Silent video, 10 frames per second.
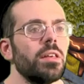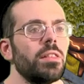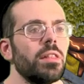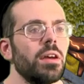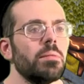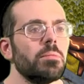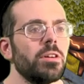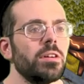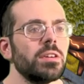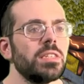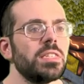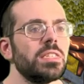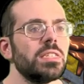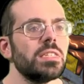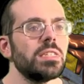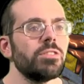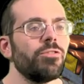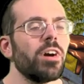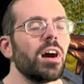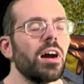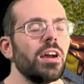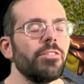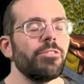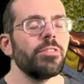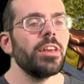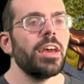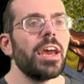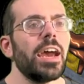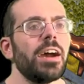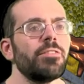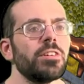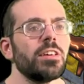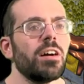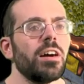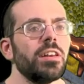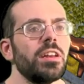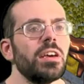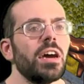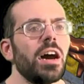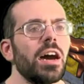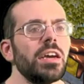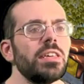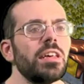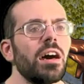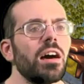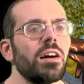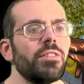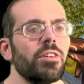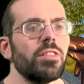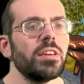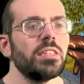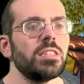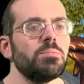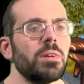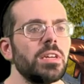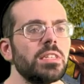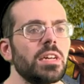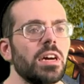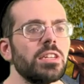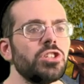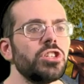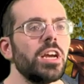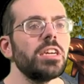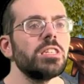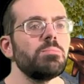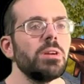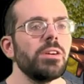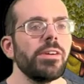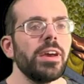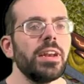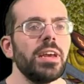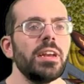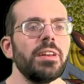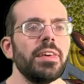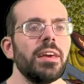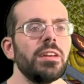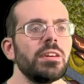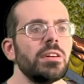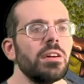Number 5, Avalon. I love how this is based on Shakespearean England.